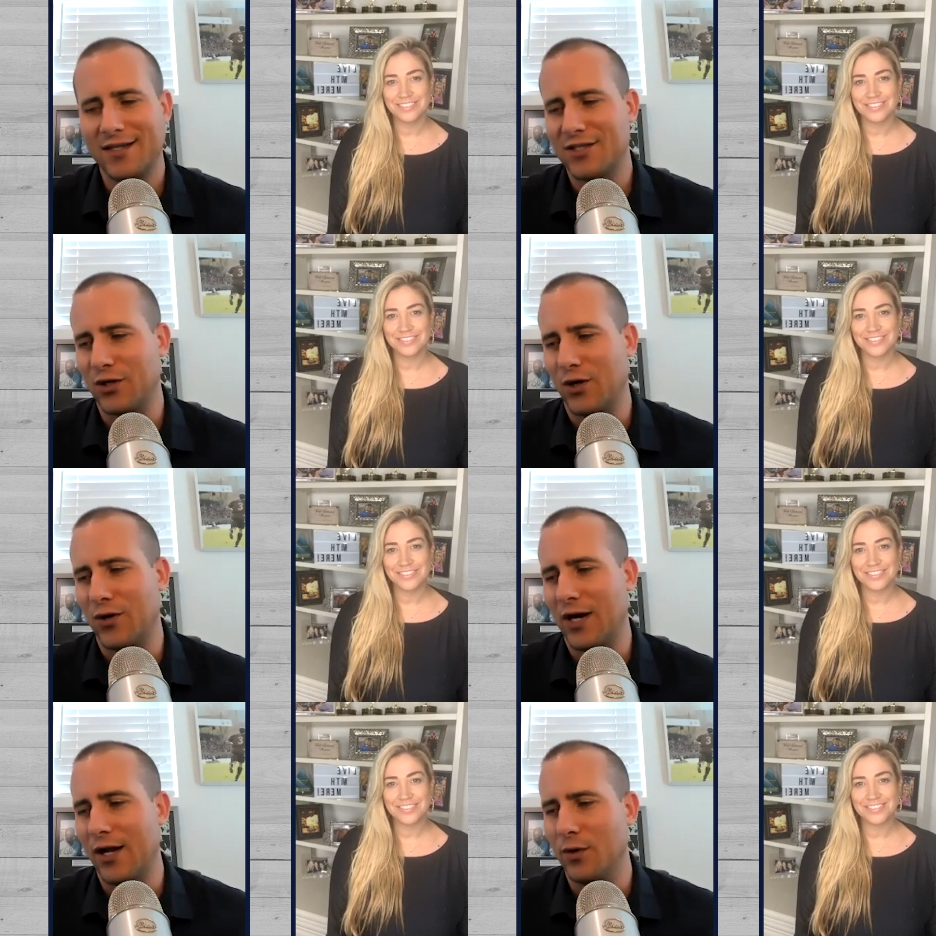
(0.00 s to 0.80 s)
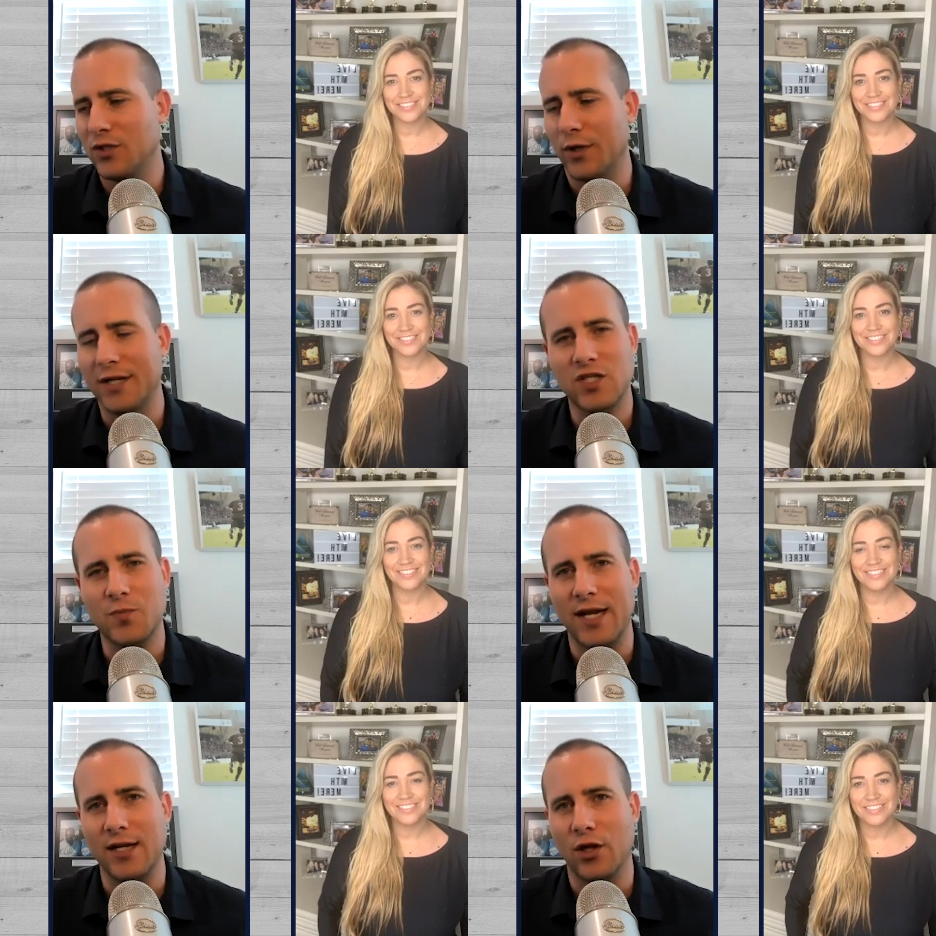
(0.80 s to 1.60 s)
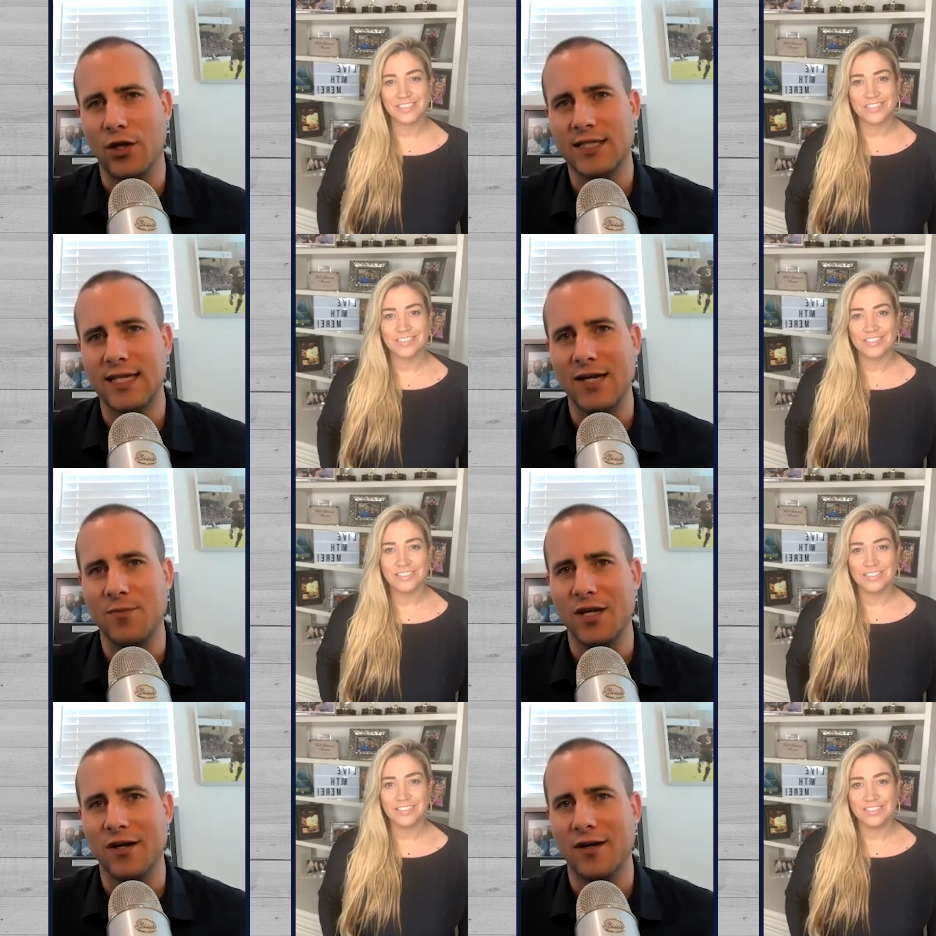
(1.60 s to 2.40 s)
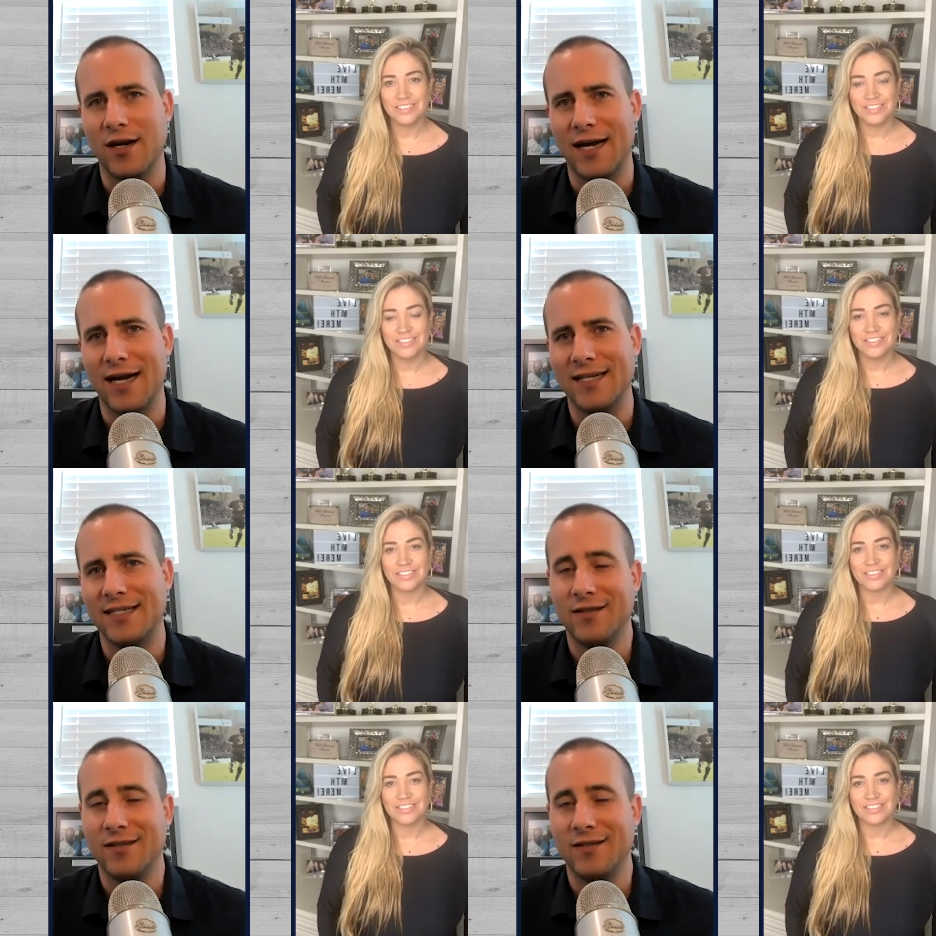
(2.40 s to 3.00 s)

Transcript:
Speaker 1: So I always wanted to spend a lot of time here. Uh,